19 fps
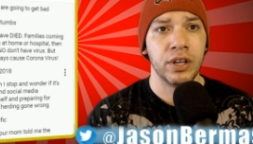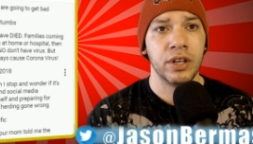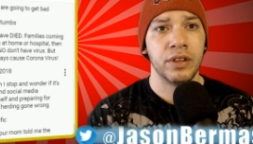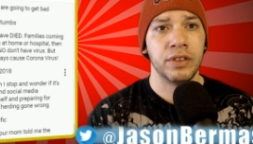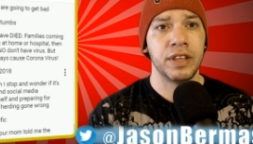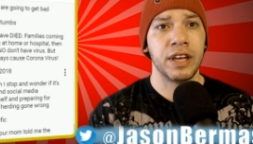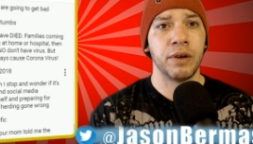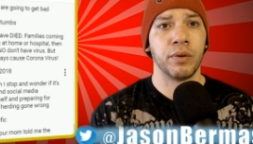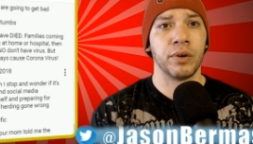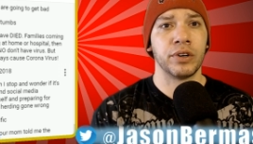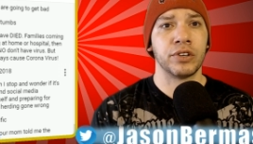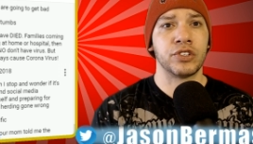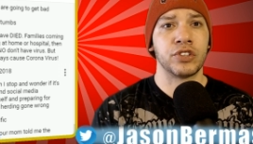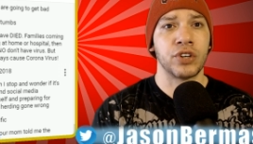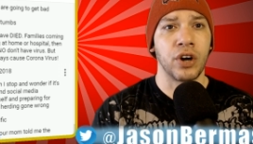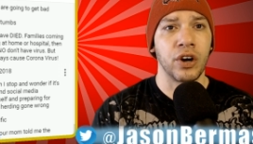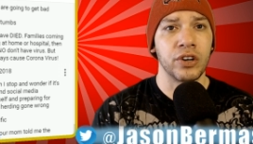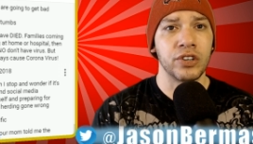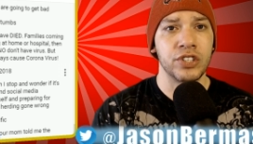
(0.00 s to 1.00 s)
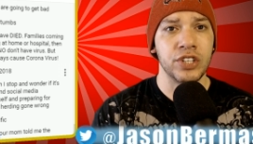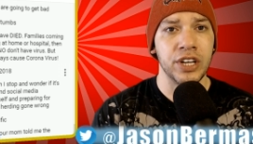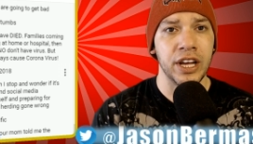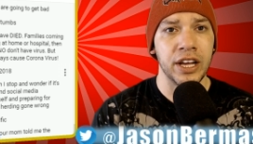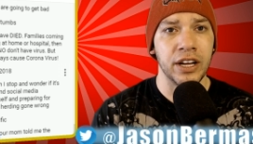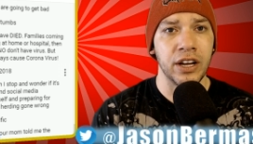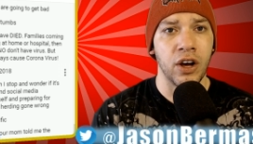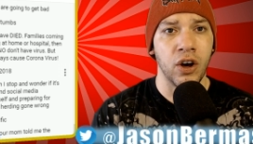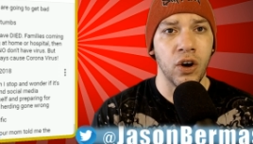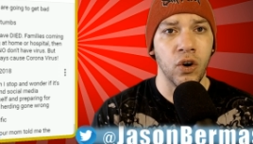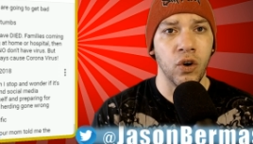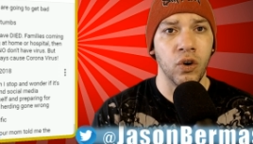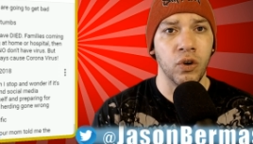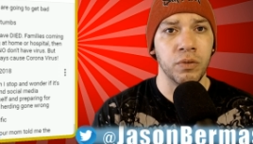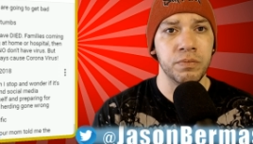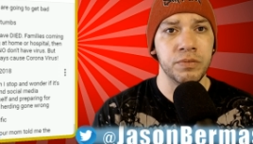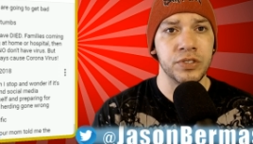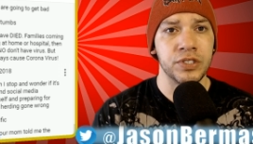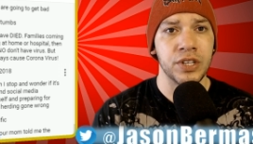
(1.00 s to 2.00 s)
They were charging at
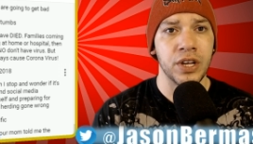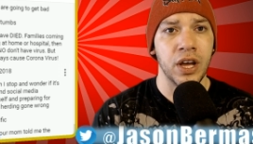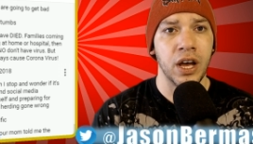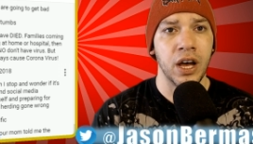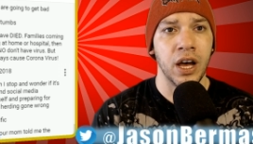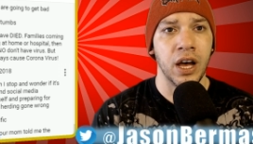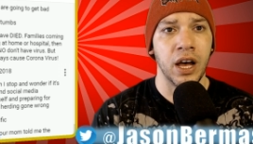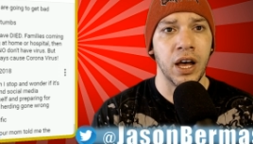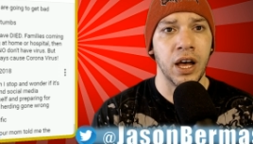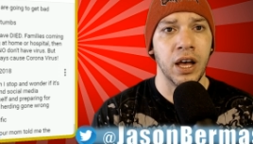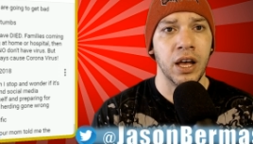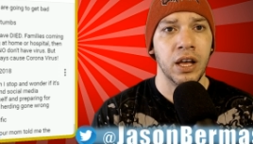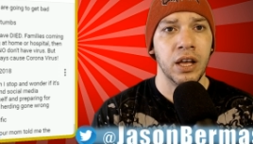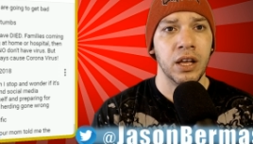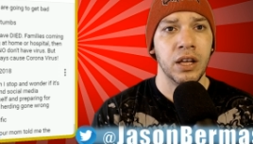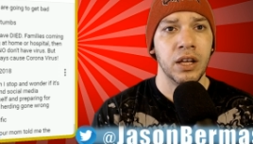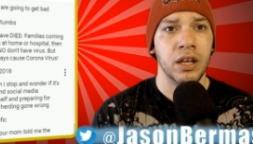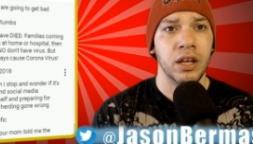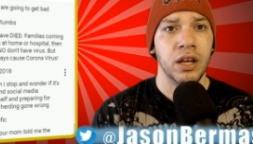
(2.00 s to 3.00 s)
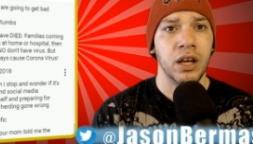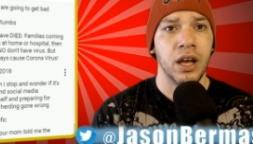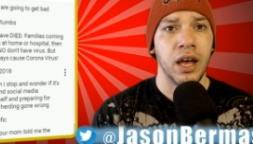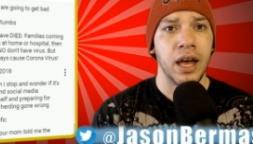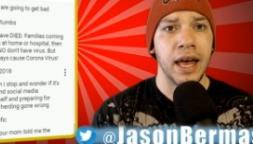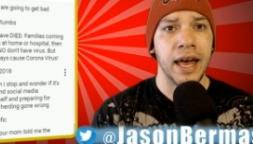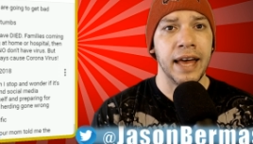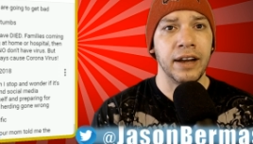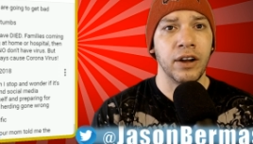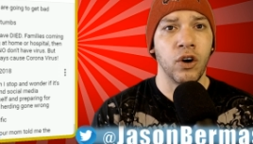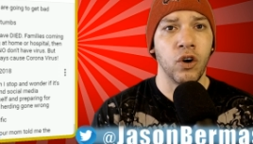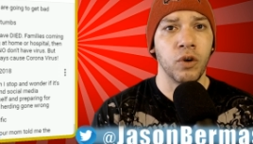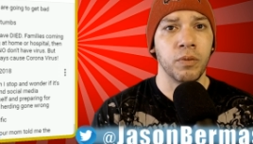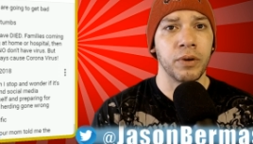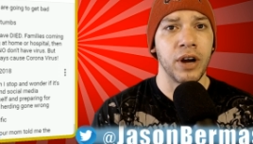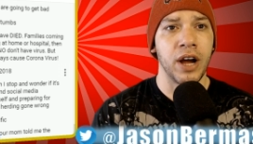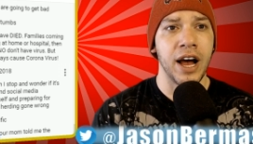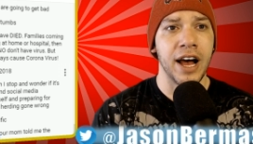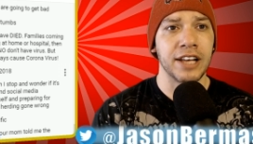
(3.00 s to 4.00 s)
homes, at home
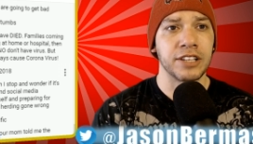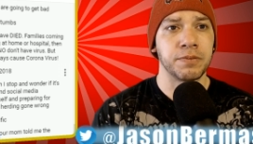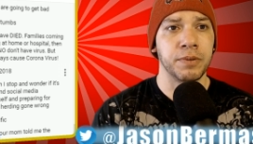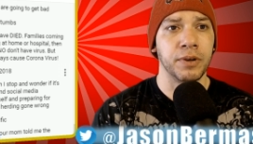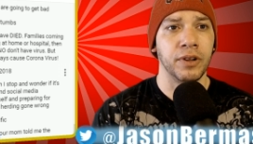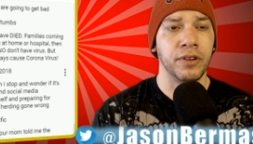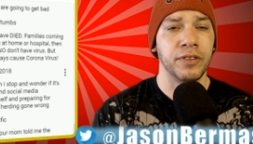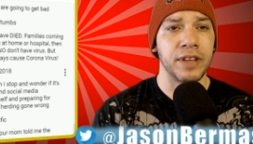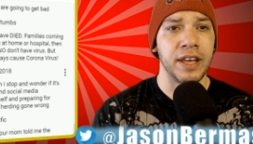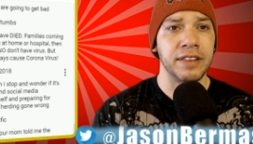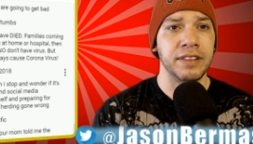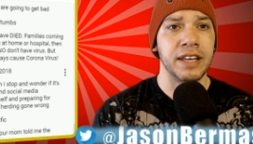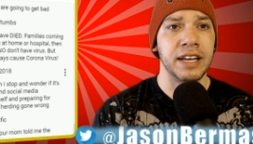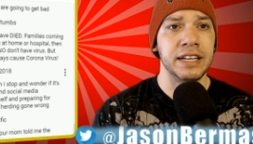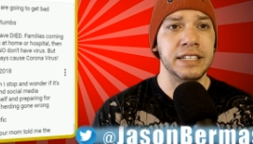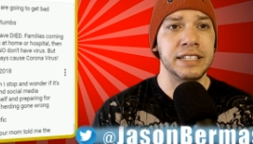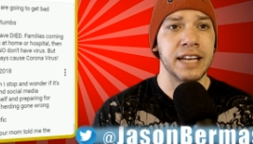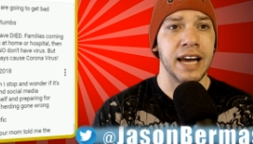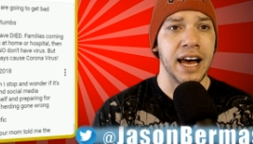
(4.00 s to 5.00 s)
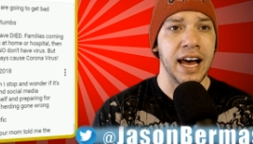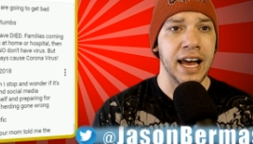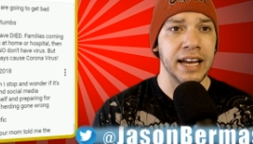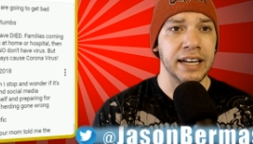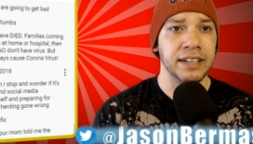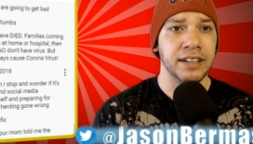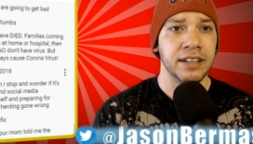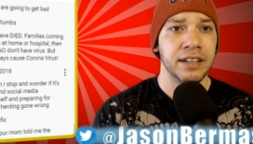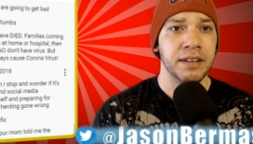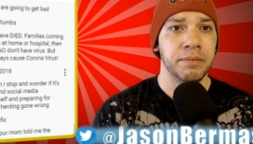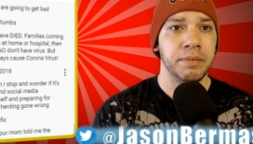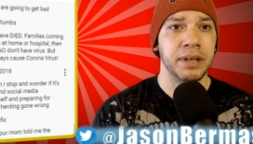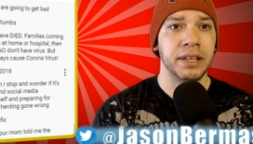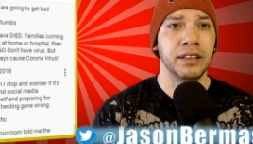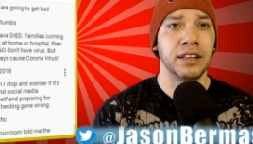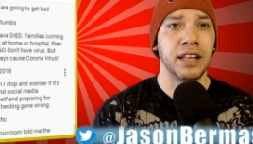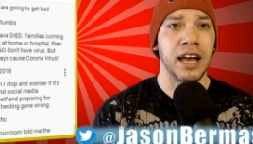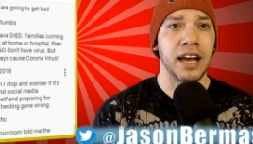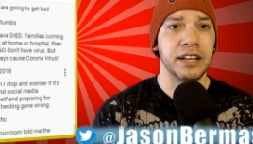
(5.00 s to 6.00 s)
or hospital, then they died. Been
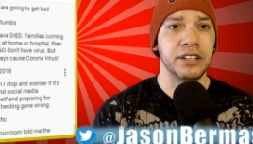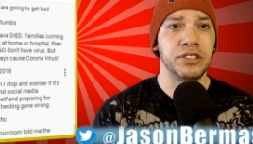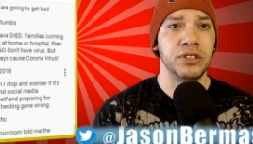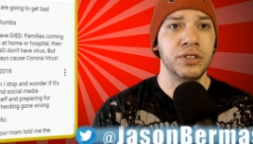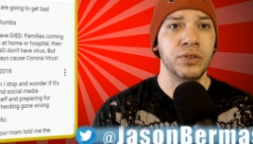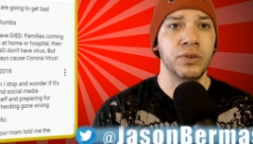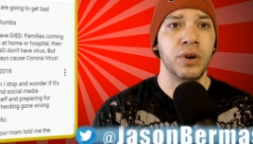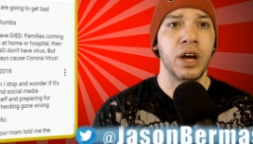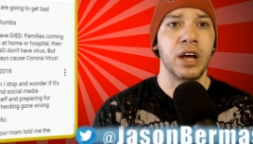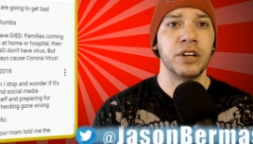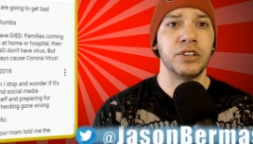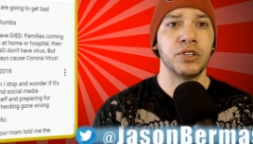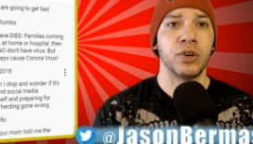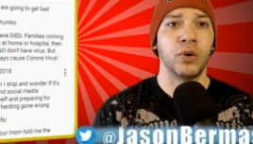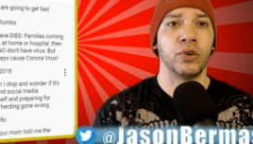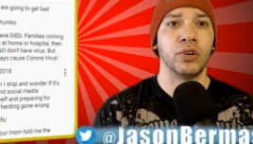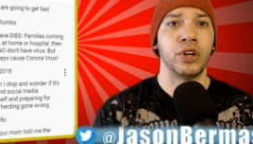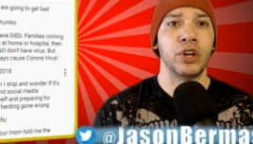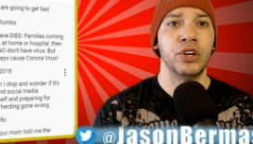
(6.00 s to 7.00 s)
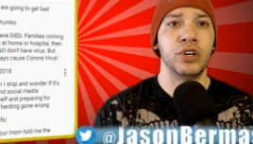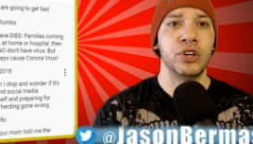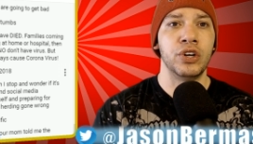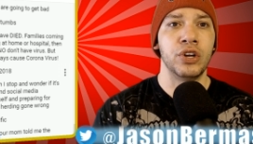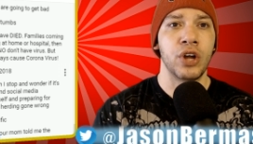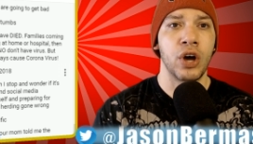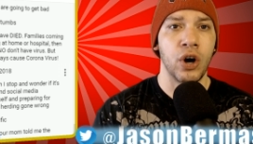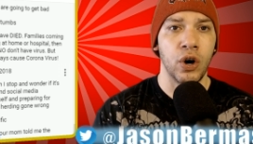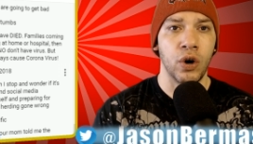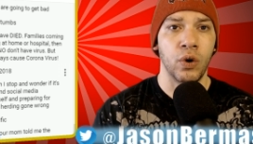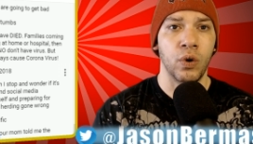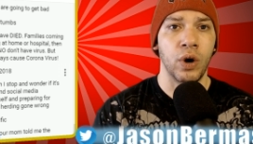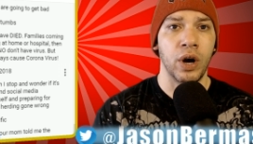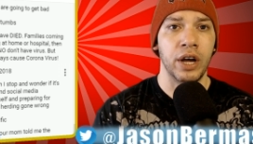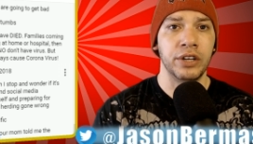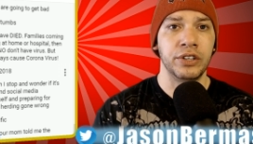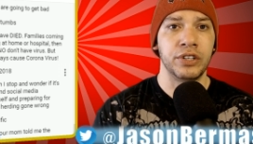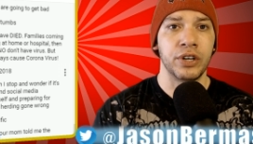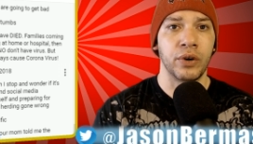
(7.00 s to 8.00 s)
lied to, told no,
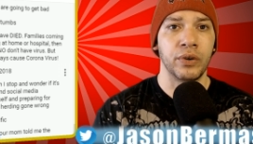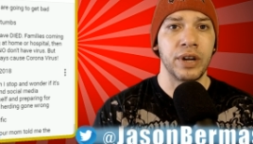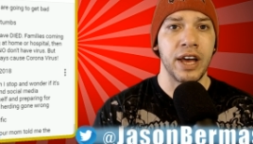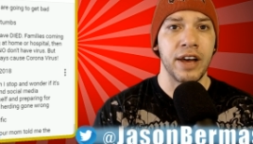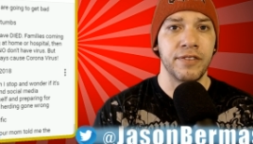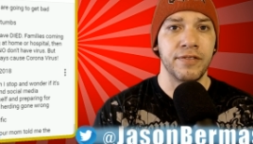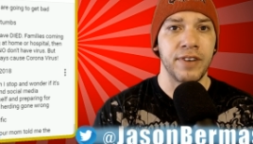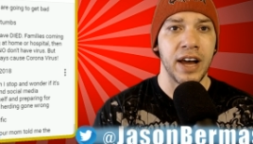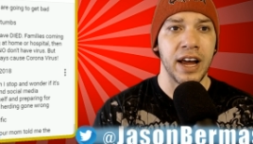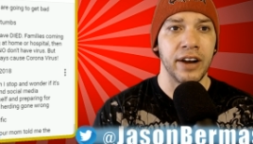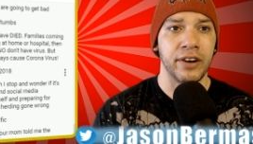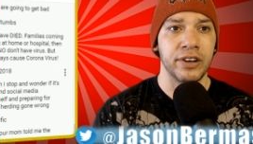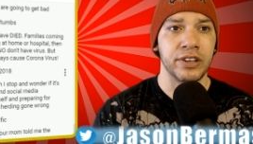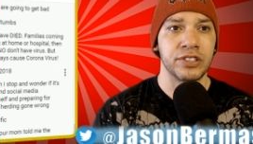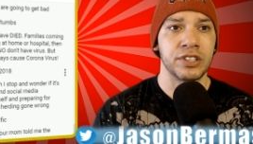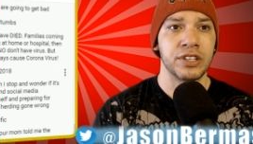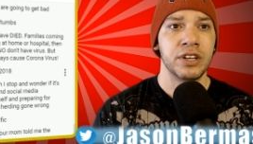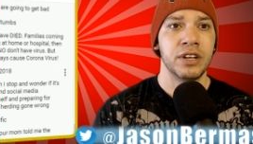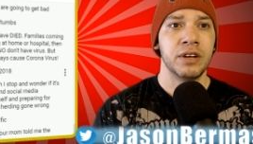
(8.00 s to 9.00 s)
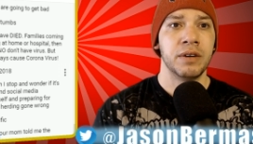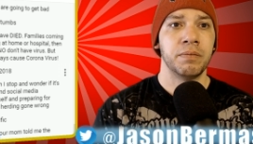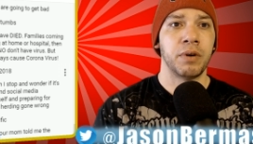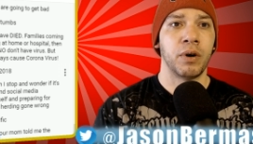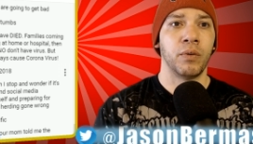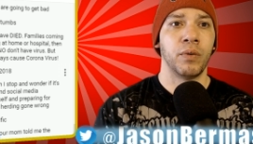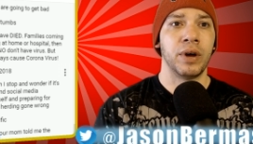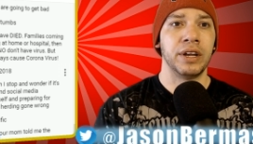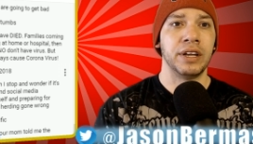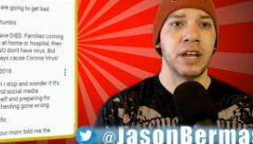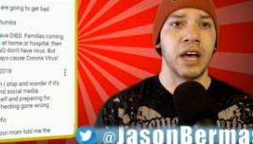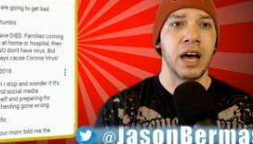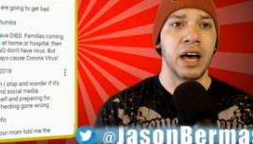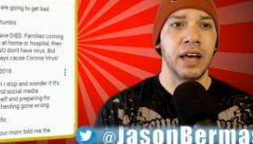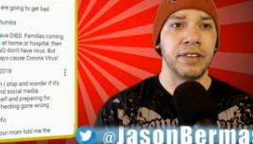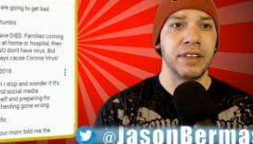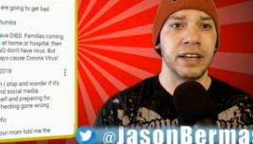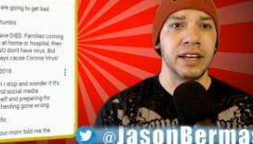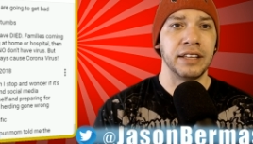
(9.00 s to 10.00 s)
don't have virus. But when
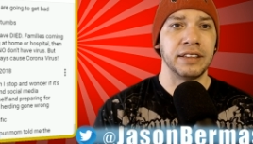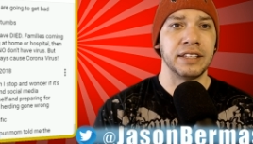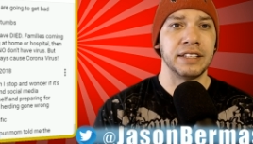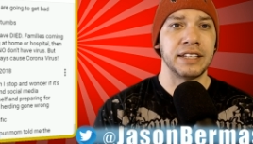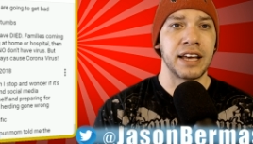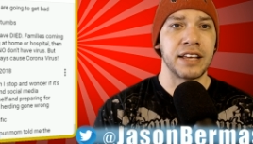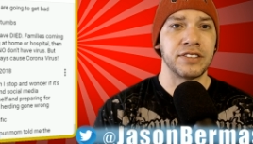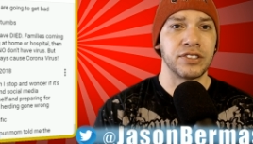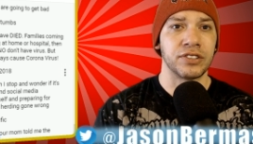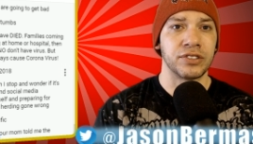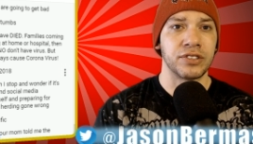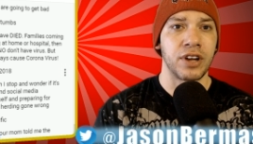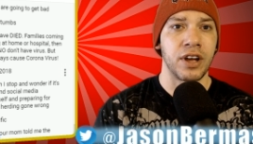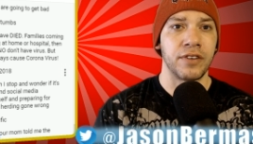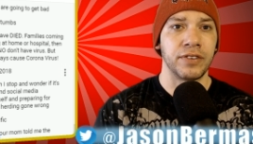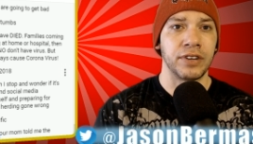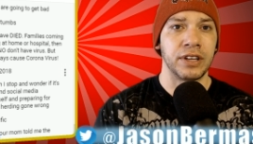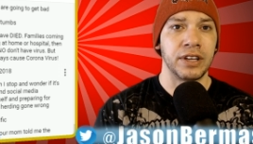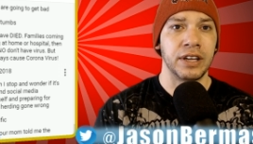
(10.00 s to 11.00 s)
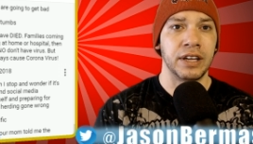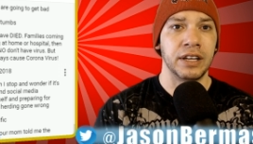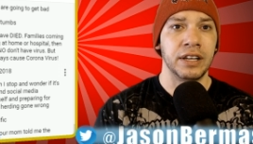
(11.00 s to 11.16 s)
they get the death certificate,